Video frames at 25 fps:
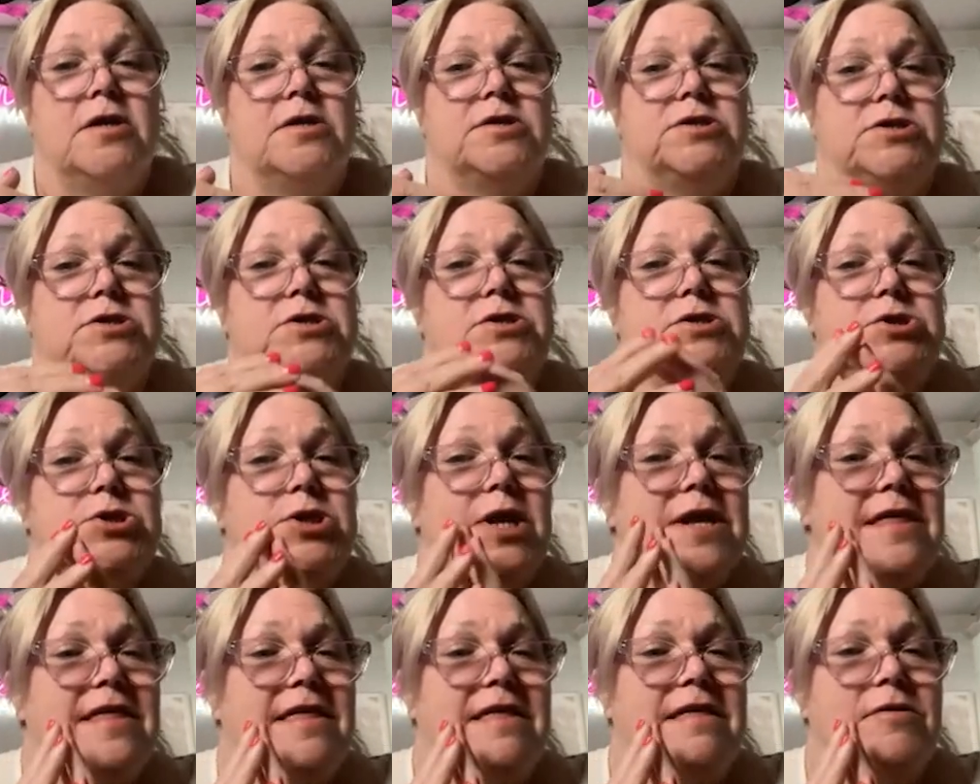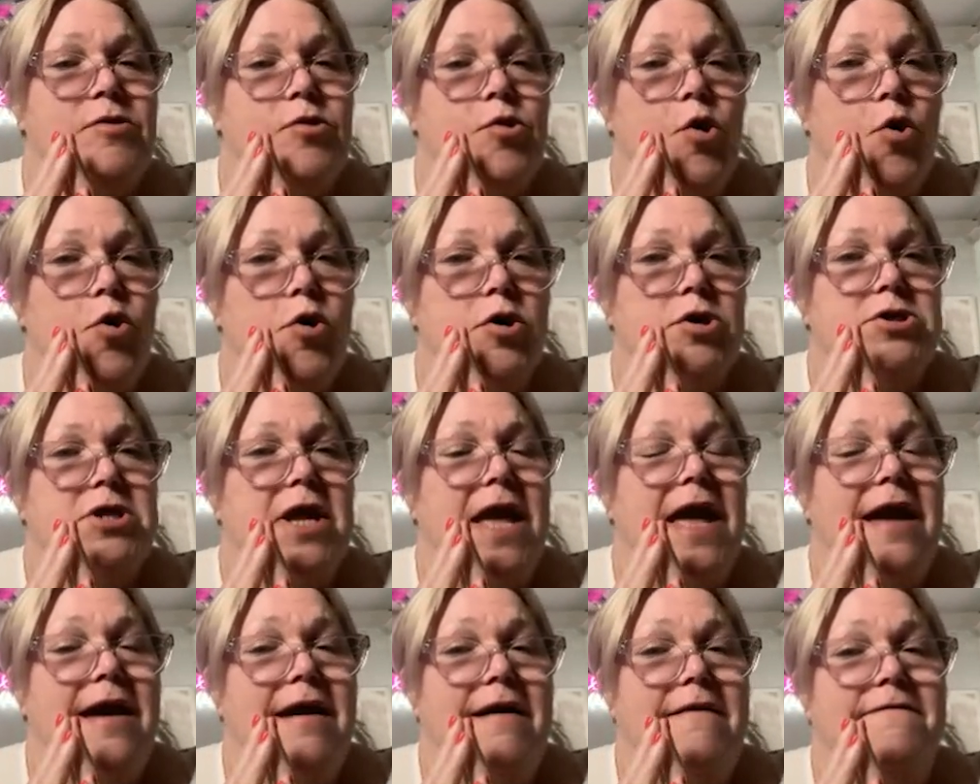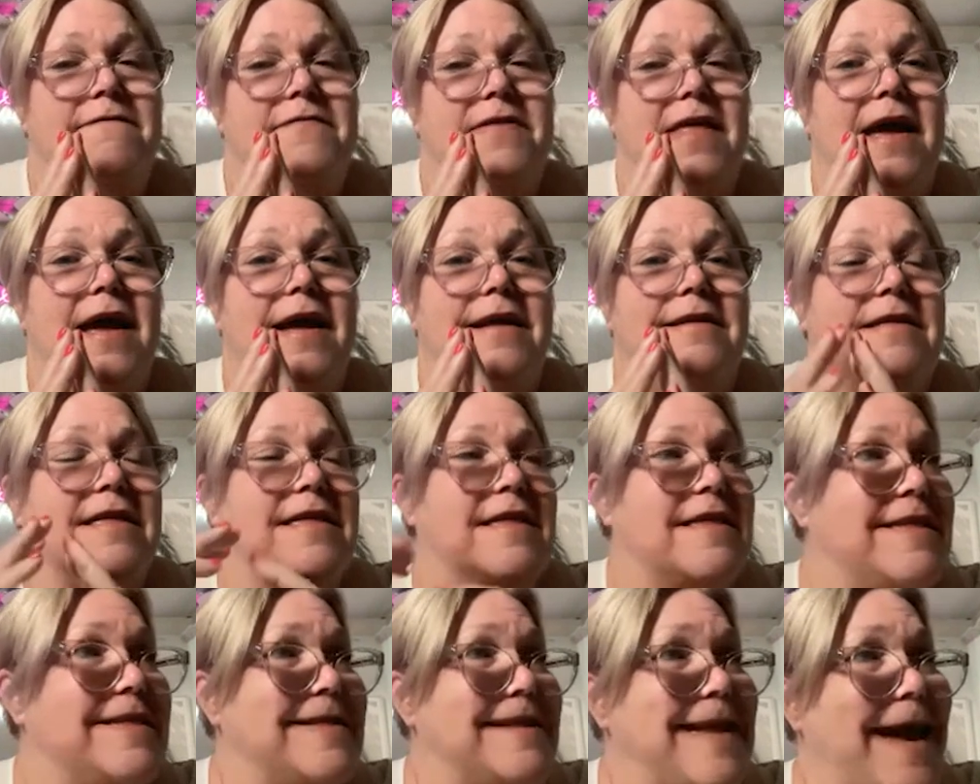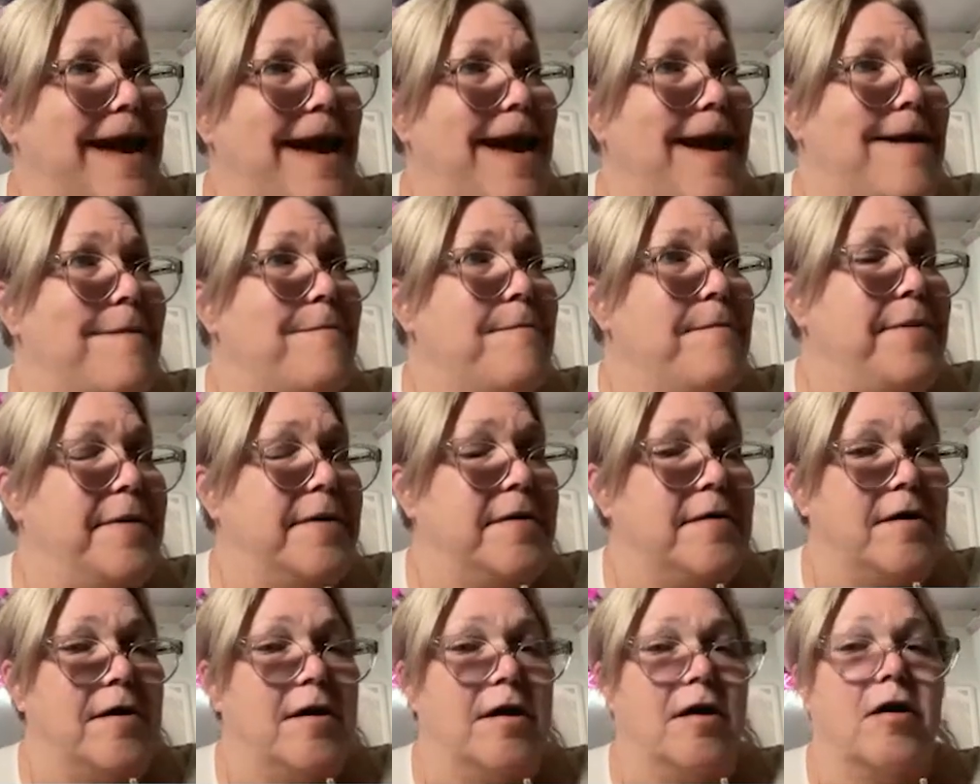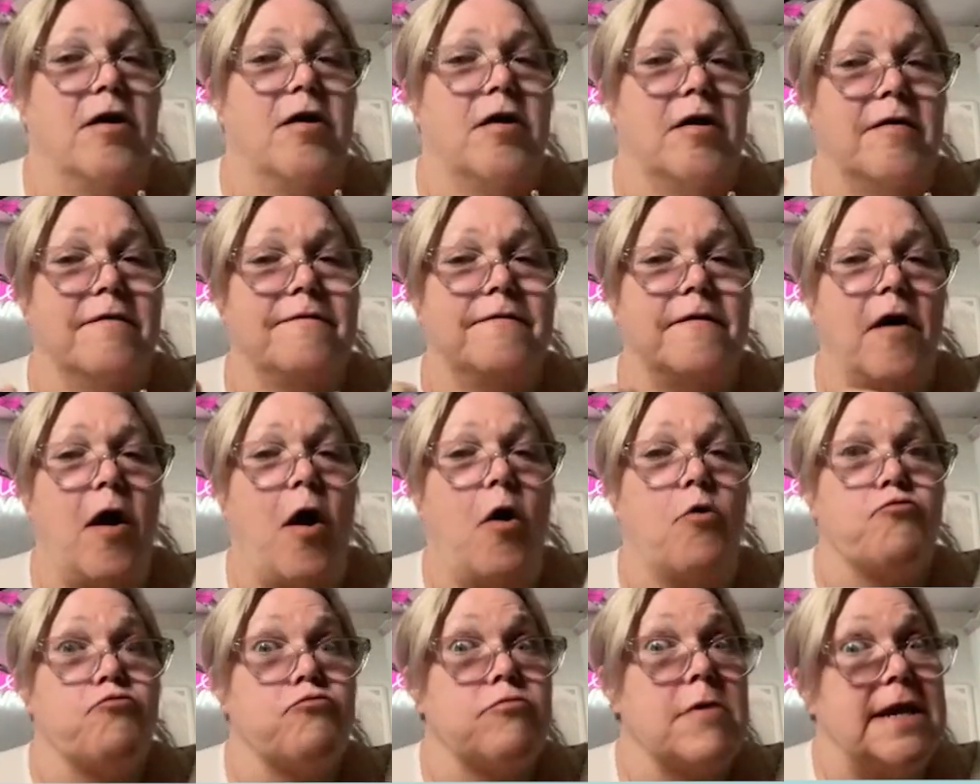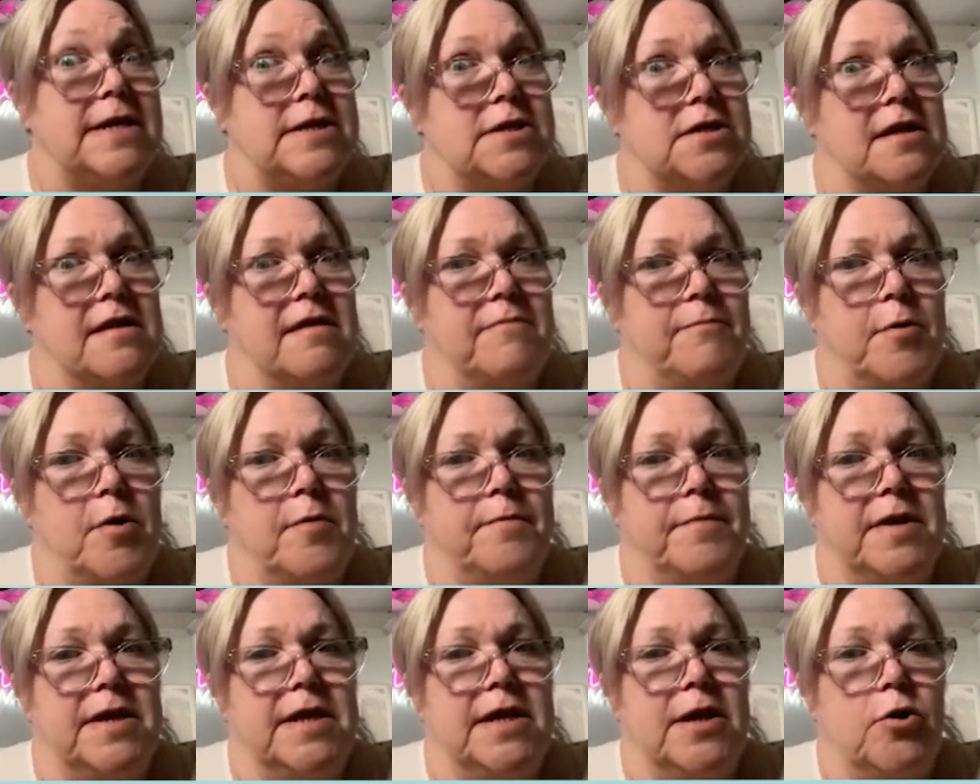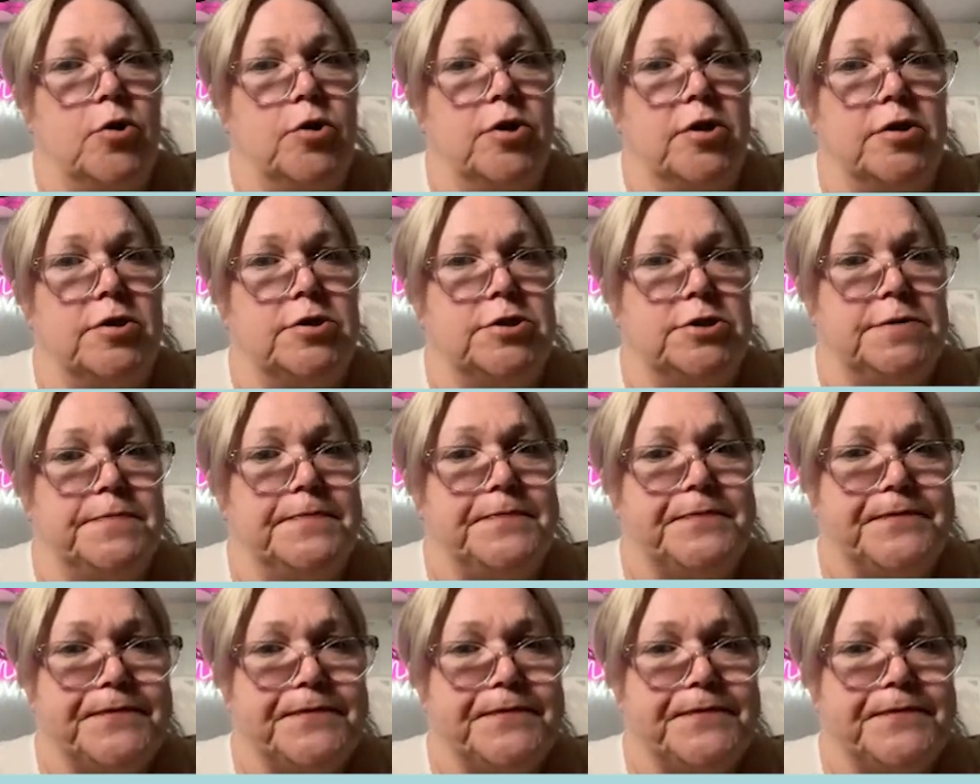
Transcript: to just not have that stamp of renter's property on it.